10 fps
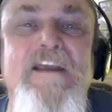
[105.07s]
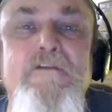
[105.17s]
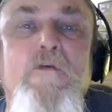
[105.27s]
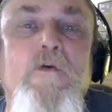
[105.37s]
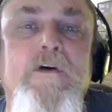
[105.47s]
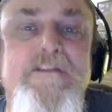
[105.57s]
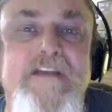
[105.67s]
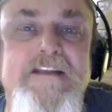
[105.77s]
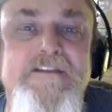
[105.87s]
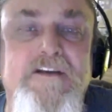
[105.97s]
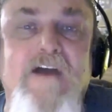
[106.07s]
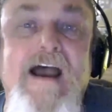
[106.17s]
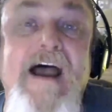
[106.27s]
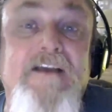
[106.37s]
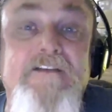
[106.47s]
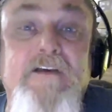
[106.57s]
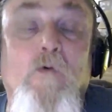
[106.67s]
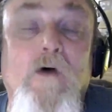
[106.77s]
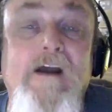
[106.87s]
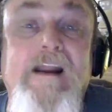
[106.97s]
sets of tracks in one
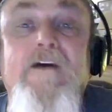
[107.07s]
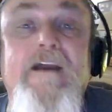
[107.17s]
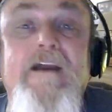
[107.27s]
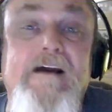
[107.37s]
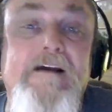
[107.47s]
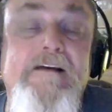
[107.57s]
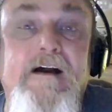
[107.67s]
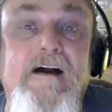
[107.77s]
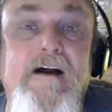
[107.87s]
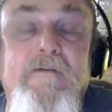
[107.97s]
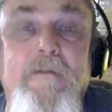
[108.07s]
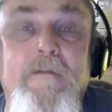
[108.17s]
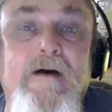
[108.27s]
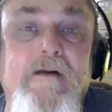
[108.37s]
area, um, about a, about